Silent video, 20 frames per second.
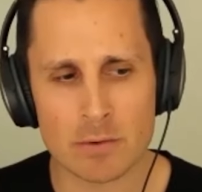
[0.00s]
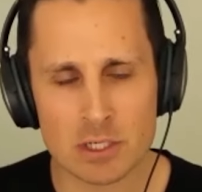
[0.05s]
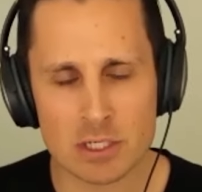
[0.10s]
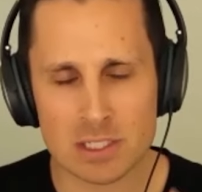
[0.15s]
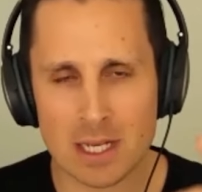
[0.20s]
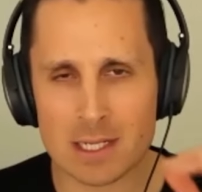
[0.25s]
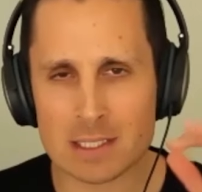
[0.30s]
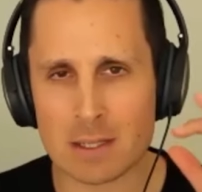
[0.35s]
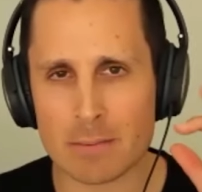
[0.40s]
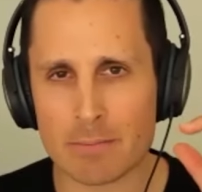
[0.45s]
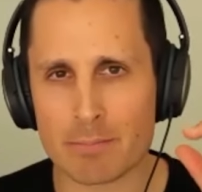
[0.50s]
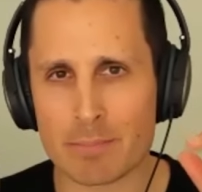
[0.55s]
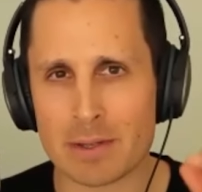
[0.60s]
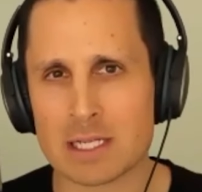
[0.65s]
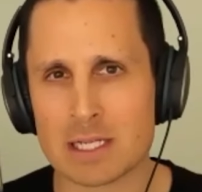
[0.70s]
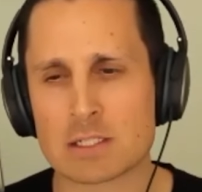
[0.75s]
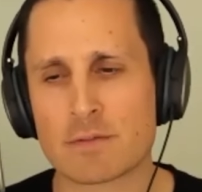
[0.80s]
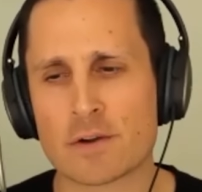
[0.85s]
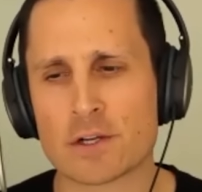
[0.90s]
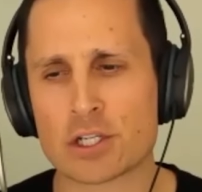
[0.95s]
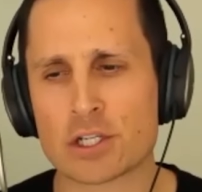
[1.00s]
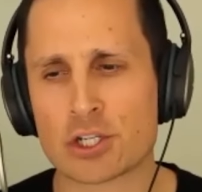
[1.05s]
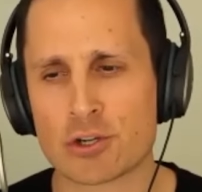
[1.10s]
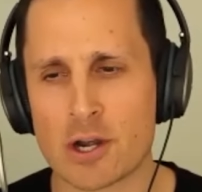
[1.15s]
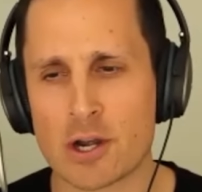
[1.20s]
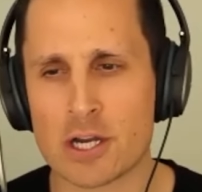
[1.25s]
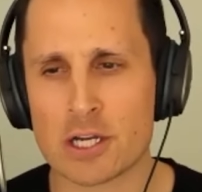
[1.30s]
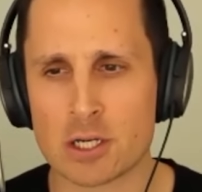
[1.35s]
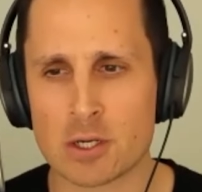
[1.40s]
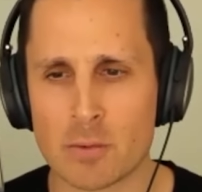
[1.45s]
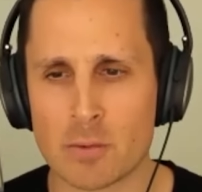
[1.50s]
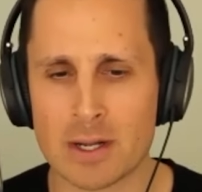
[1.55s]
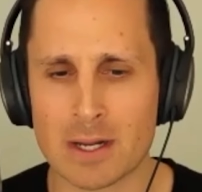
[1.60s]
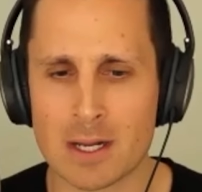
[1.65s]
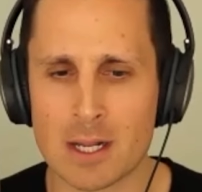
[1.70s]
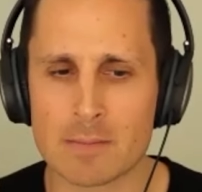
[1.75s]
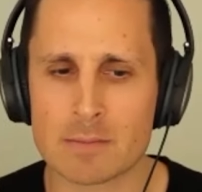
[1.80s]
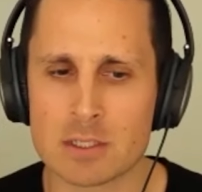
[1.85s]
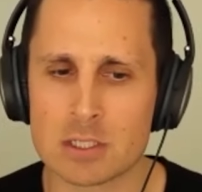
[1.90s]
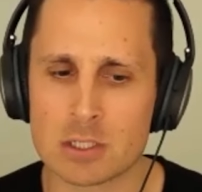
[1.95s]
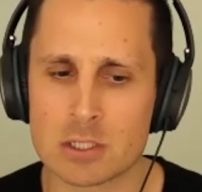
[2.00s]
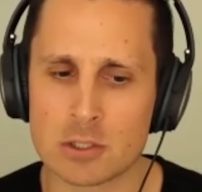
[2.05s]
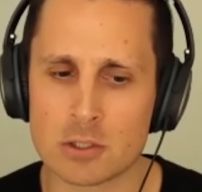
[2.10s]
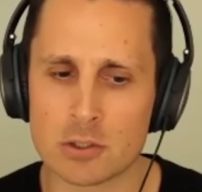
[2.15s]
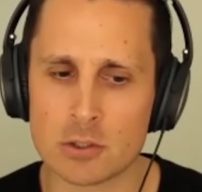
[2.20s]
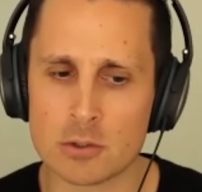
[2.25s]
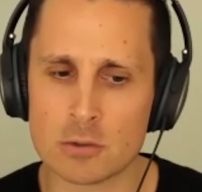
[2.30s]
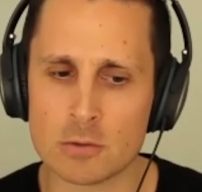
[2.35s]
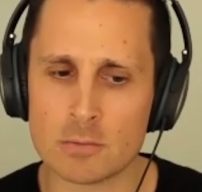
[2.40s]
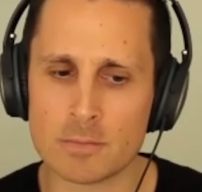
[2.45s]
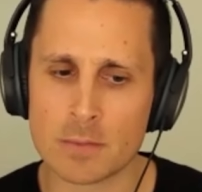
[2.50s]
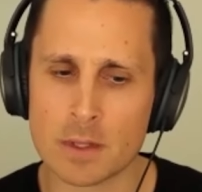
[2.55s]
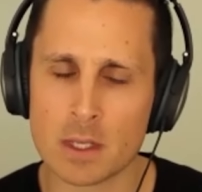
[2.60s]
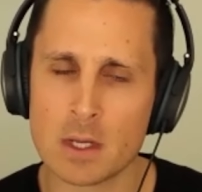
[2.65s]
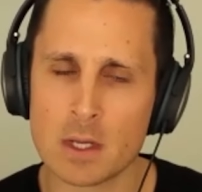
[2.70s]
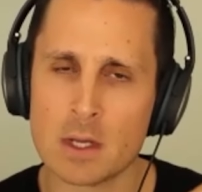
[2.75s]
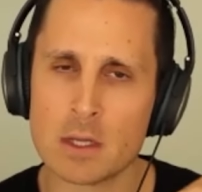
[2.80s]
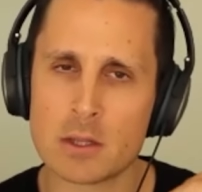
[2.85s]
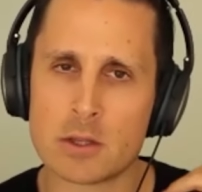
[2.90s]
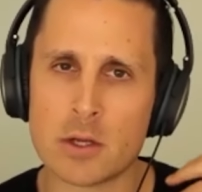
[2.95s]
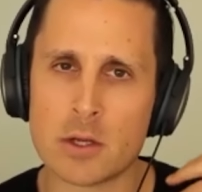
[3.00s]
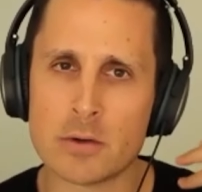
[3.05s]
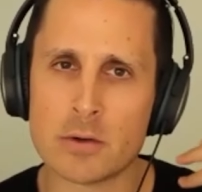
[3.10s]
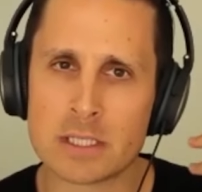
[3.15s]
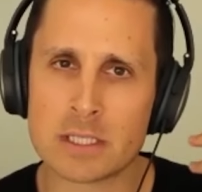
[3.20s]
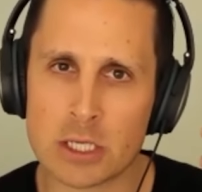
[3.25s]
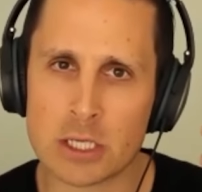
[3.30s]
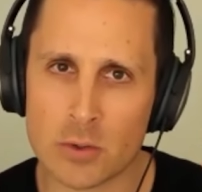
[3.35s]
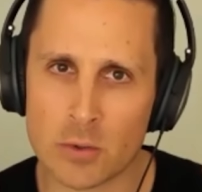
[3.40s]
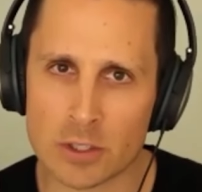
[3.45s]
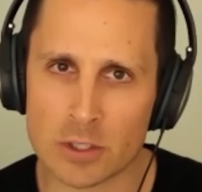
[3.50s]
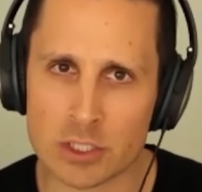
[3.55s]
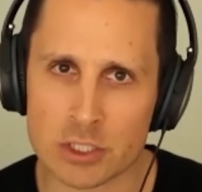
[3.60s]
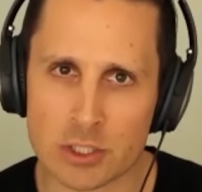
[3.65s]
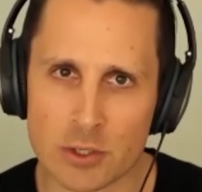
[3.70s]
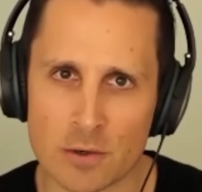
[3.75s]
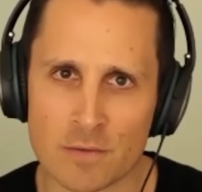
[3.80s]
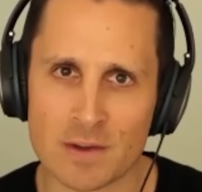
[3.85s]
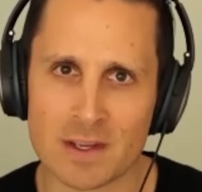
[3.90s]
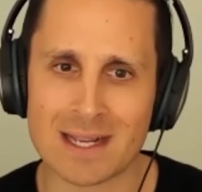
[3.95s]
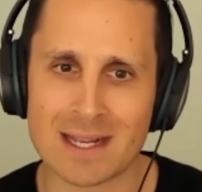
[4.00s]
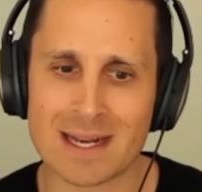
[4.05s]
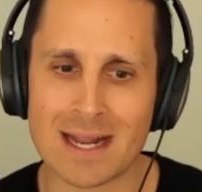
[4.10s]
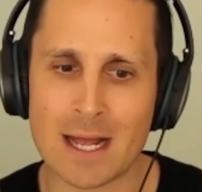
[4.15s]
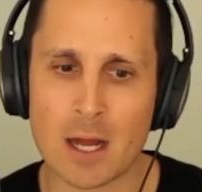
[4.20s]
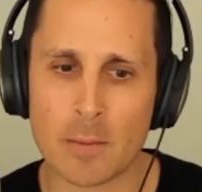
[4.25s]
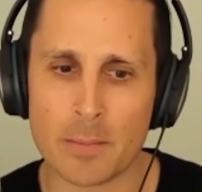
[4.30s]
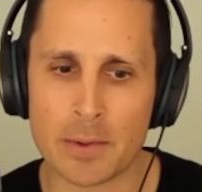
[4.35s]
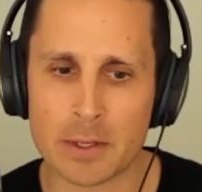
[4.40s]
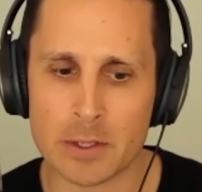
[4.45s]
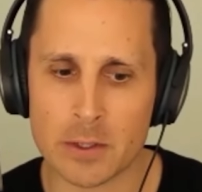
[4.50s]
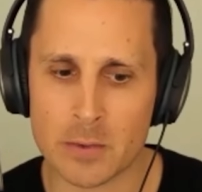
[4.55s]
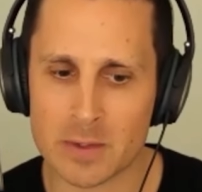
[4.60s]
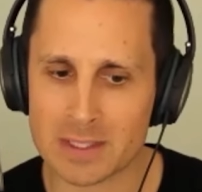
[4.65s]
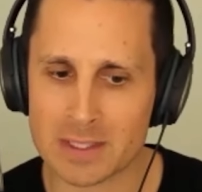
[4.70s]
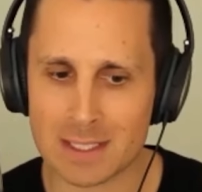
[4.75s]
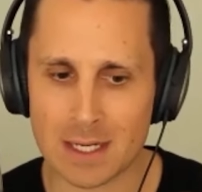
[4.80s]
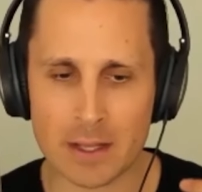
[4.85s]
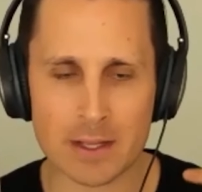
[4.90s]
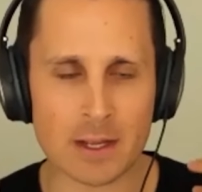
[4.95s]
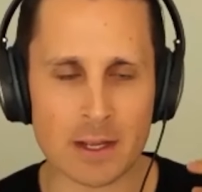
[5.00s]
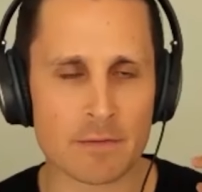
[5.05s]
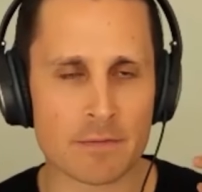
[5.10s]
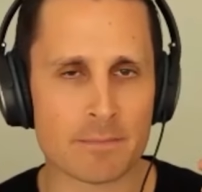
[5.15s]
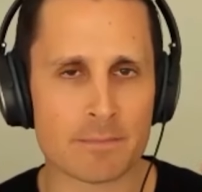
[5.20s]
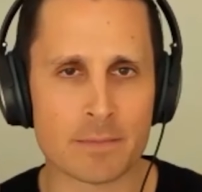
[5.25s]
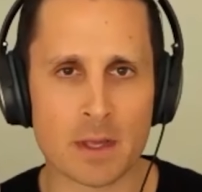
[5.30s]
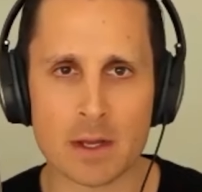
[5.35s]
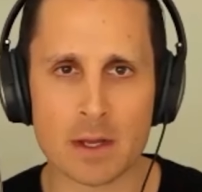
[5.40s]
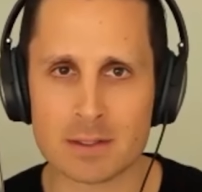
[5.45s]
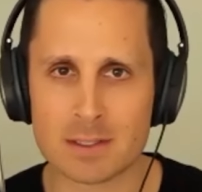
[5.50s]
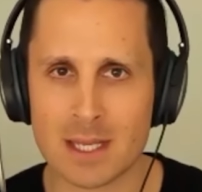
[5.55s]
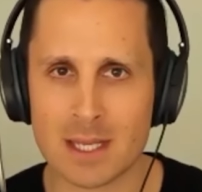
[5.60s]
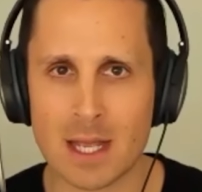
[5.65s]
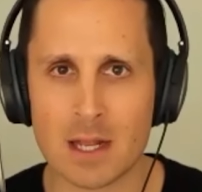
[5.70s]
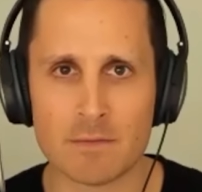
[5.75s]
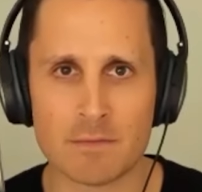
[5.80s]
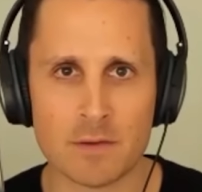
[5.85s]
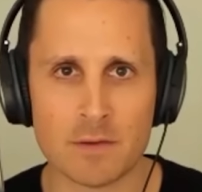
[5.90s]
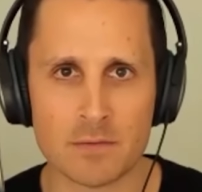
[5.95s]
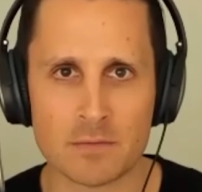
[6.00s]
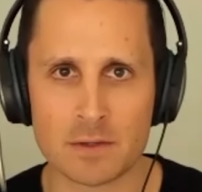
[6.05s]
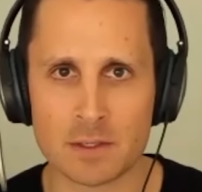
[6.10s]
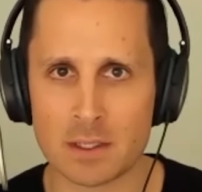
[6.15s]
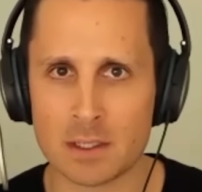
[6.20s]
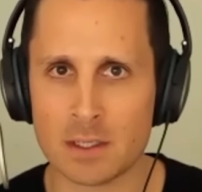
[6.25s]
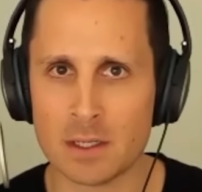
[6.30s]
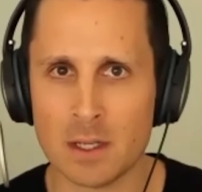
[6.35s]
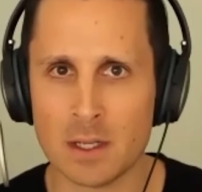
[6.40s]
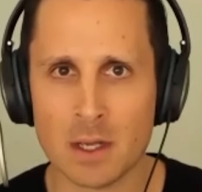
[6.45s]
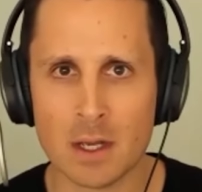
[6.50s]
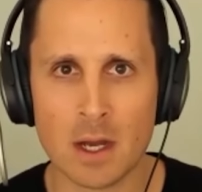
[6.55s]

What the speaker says: would you say is the biggest frustration when it comes to those that you are serving and helping who are selling a $10, $50,